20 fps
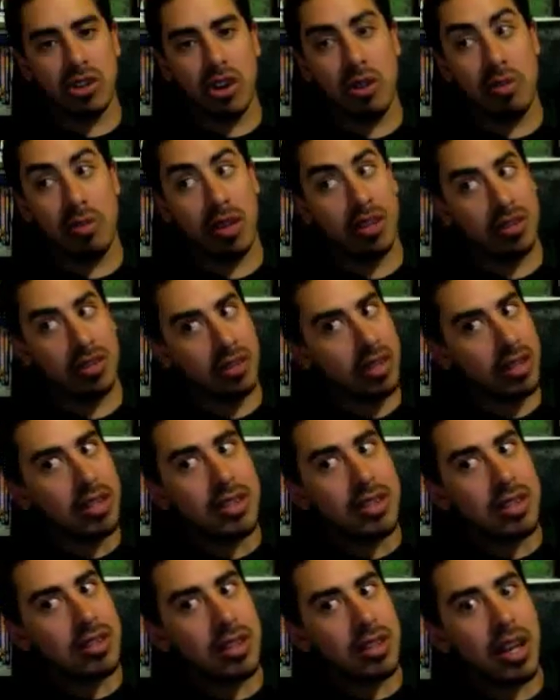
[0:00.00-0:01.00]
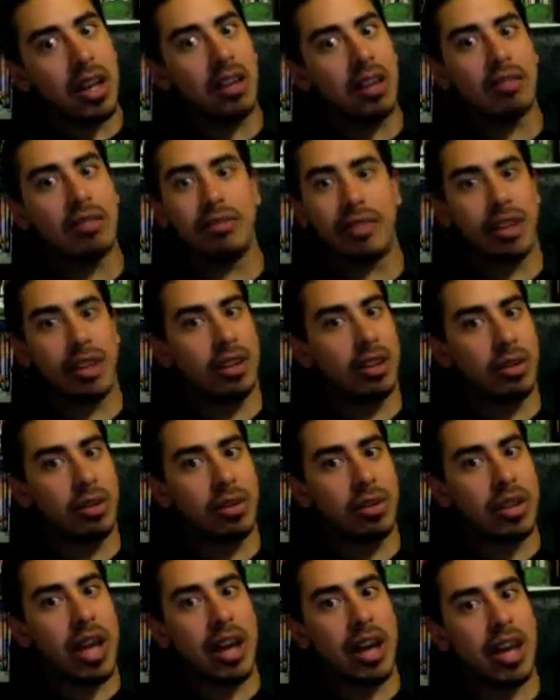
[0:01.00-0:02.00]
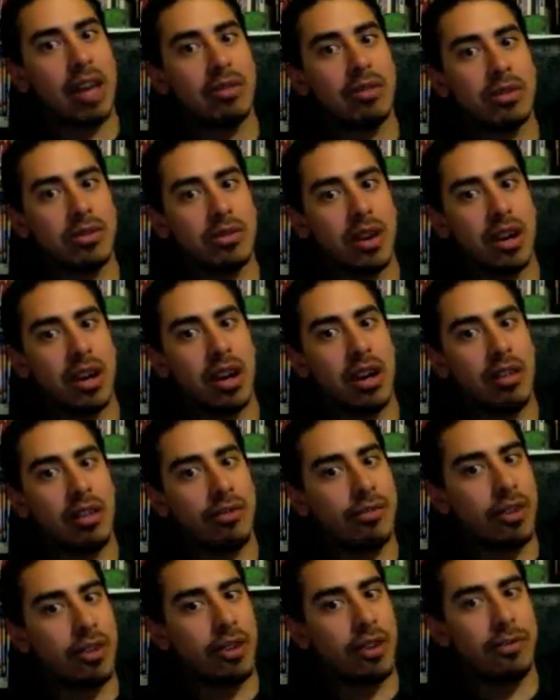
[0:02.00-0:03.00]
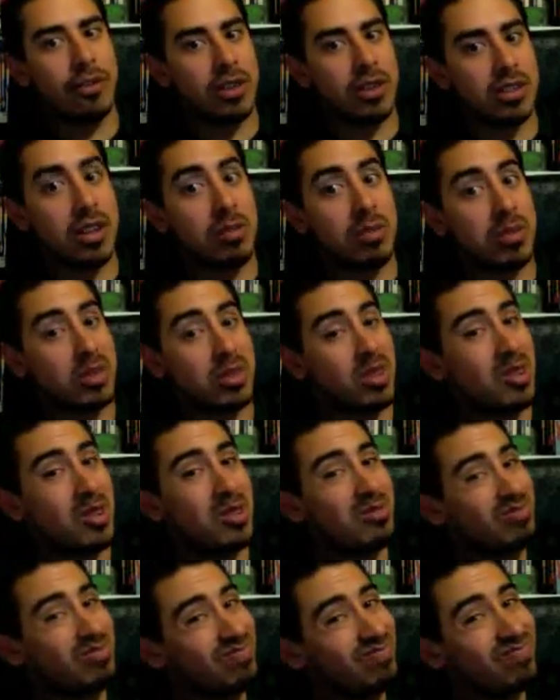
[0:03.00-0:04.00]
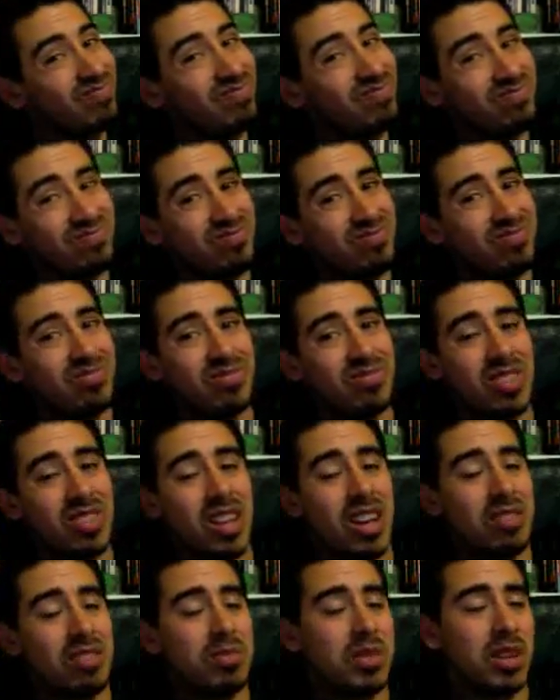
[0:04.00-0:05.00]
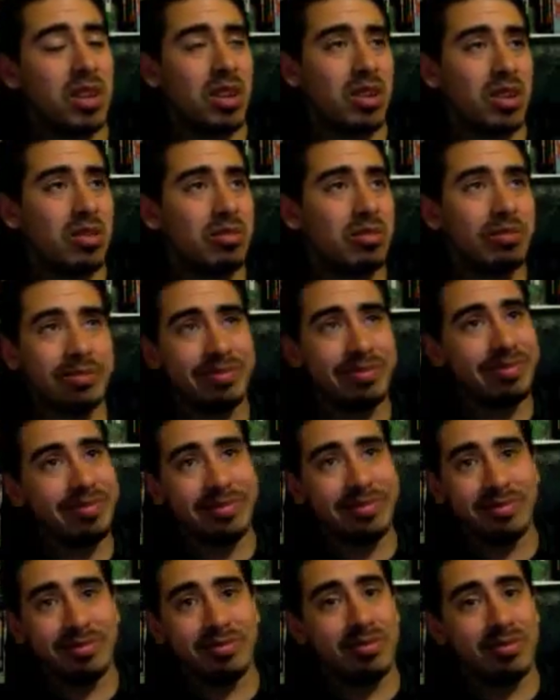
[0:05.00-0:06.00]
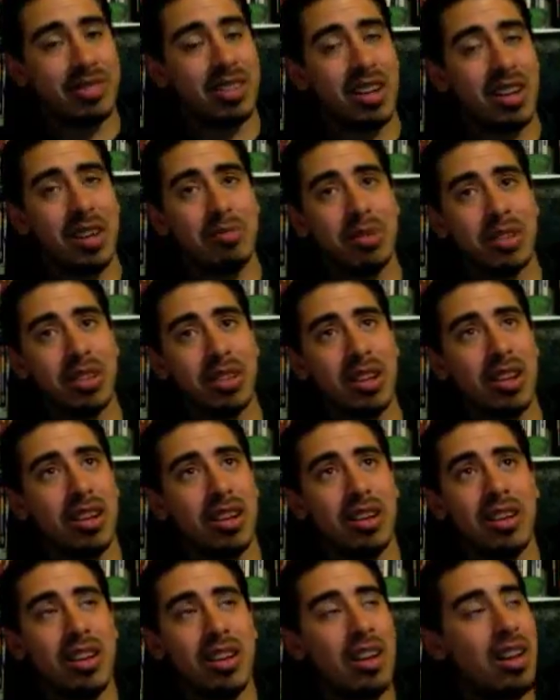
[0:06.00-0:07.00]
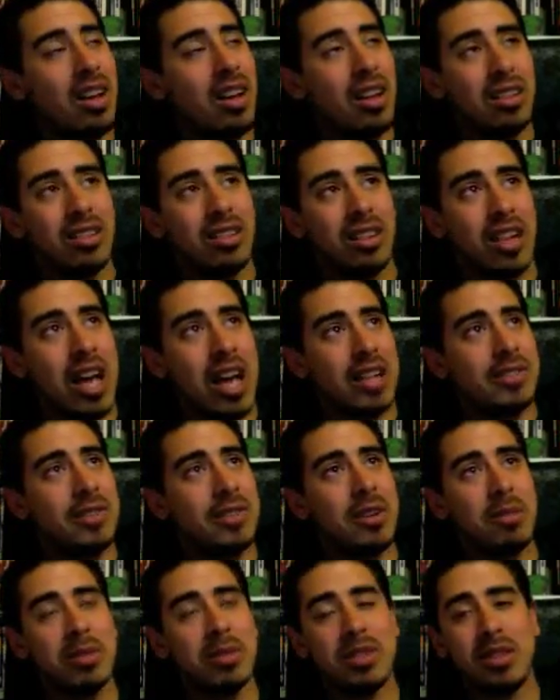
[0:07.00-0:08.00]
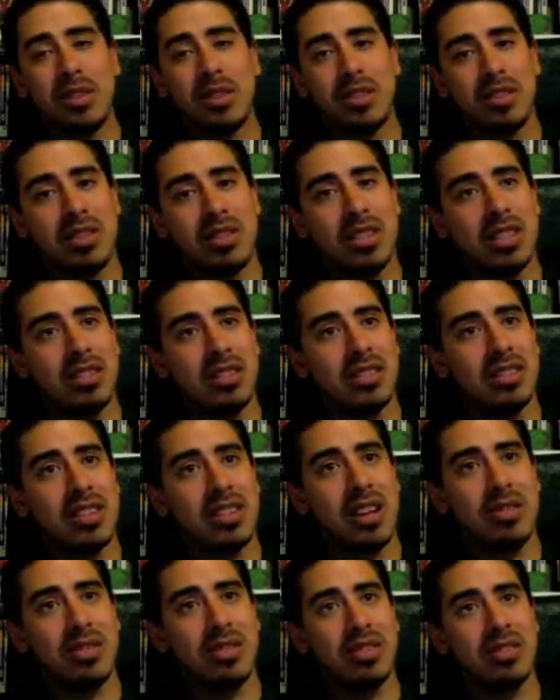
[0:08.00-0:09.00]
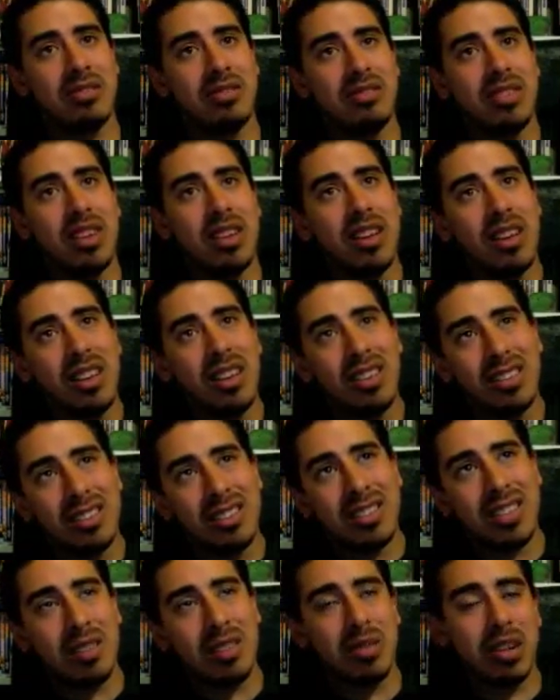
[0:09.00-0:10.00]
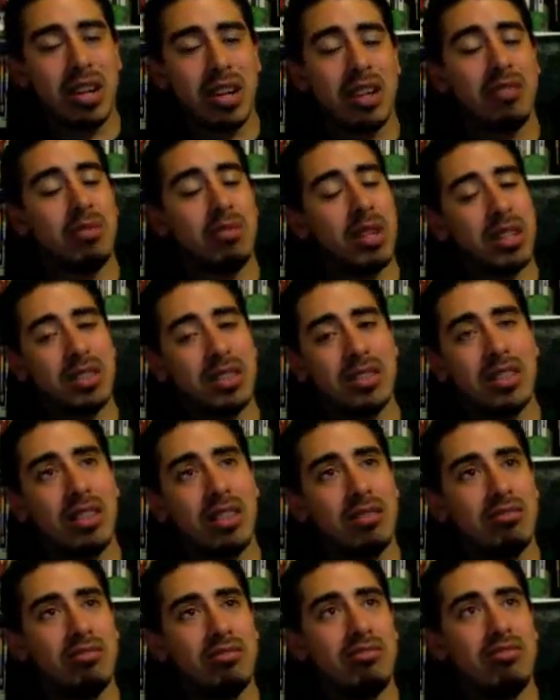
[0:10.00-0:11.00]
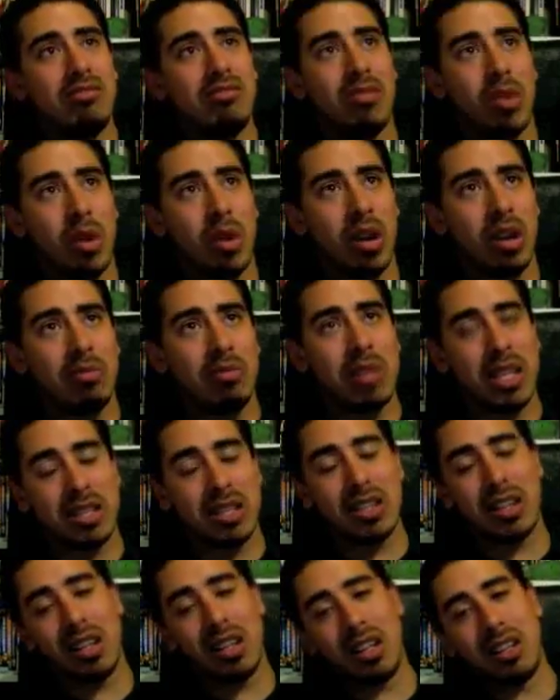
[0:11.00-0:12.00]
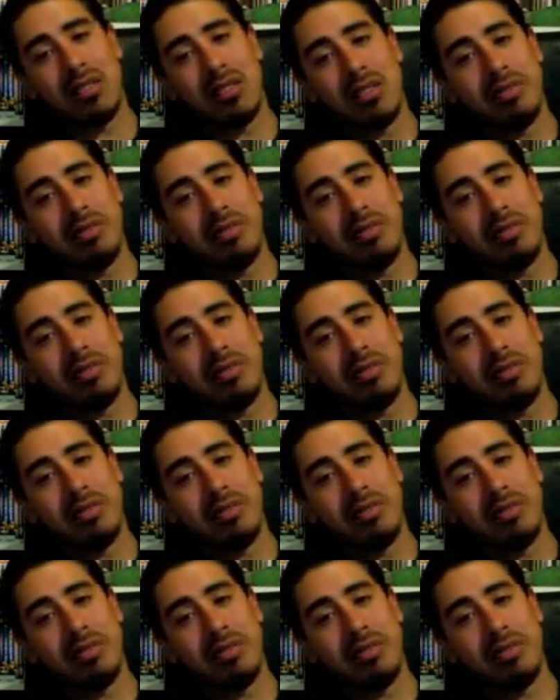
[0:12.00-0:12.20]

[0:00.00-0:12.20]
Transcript: because look at season eight and look what that gave us right now for our first episode. Okay, so I'm sorry, but the the last few episodes in season seven, some are hit and miss, more miss than hit.